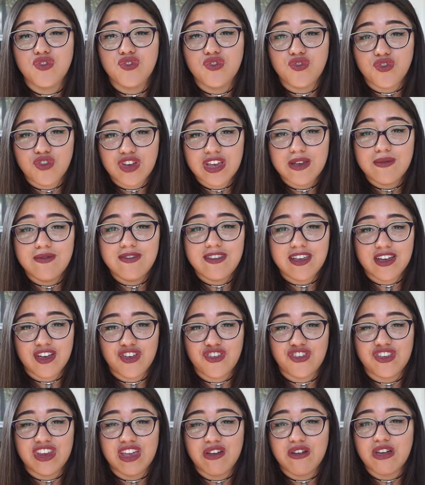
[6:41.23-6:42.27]
dream
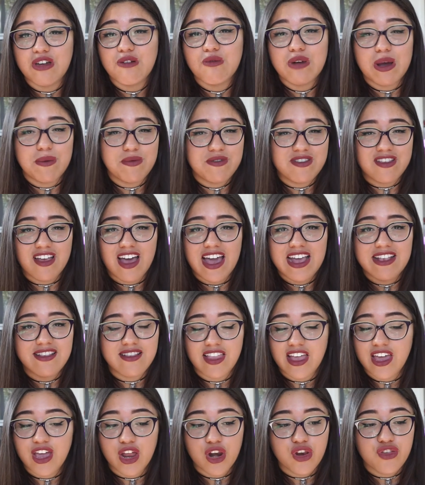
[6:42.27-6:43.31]
dictionary websites,
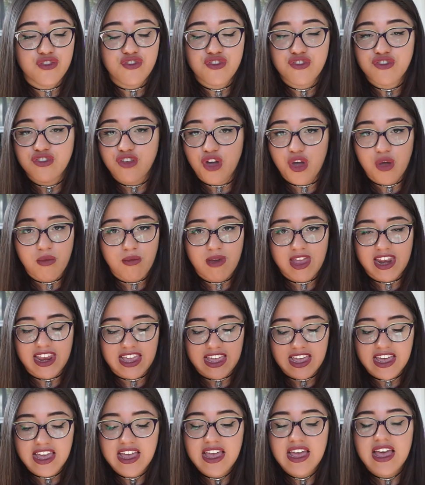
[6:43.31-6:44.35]
like so
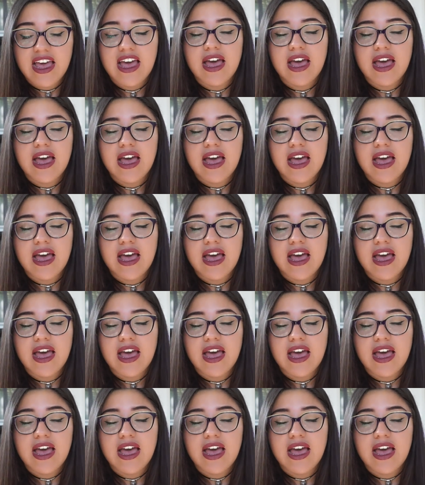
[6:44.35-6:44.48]
many,